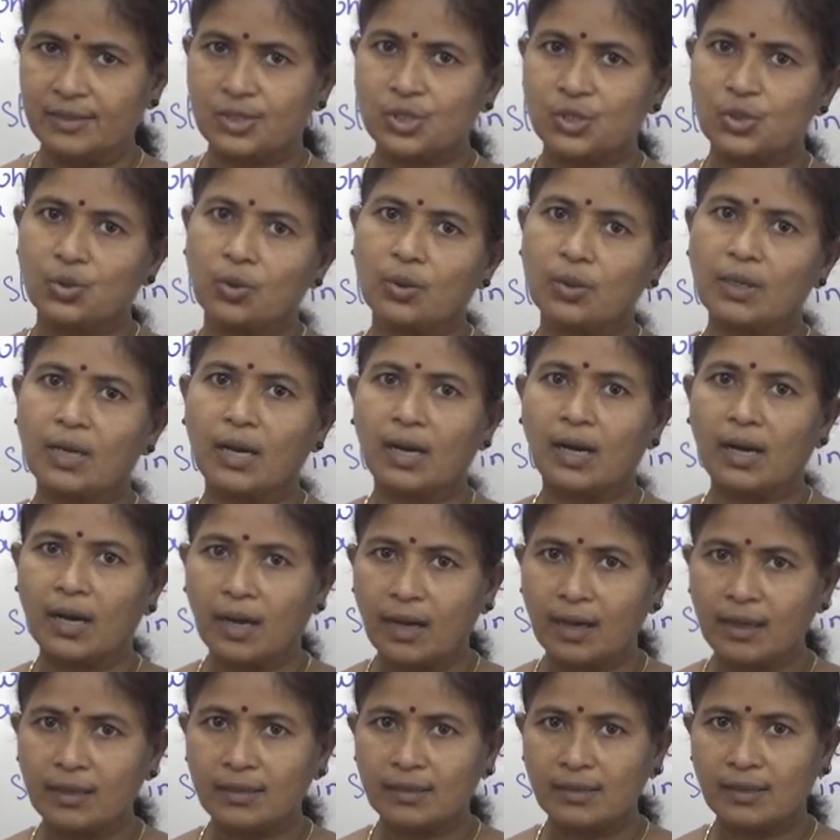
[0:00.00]
Stroke
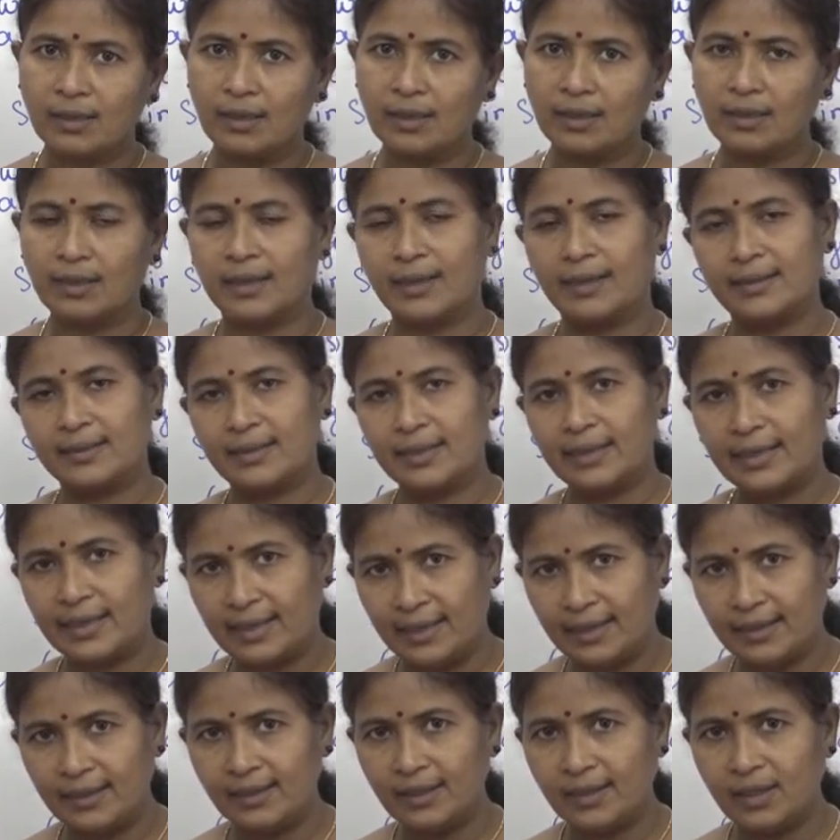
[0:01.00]
R key and
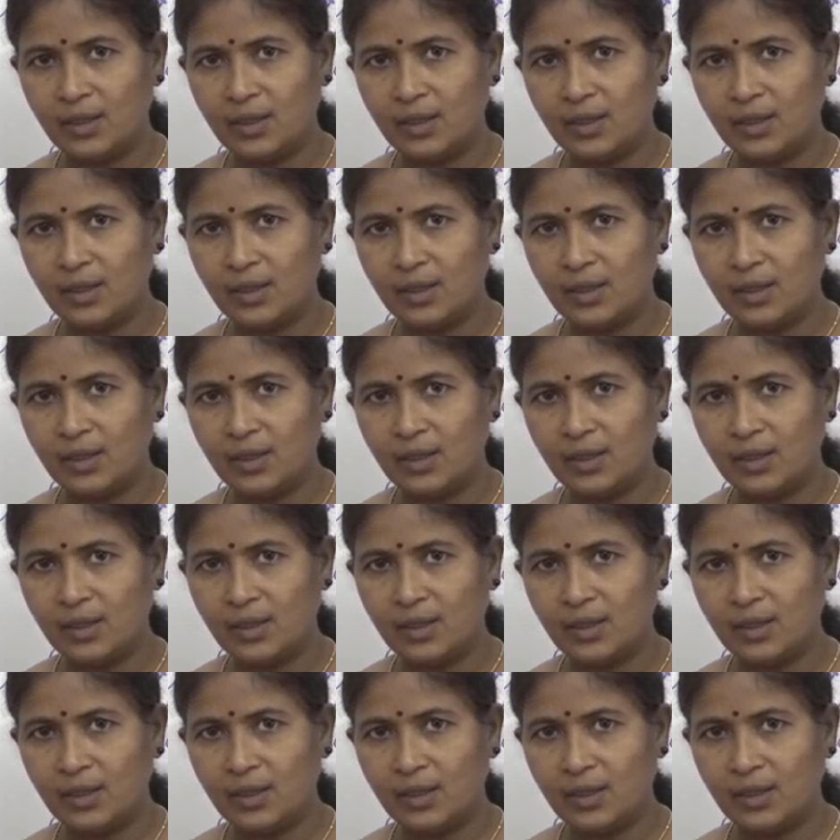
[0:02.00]
L,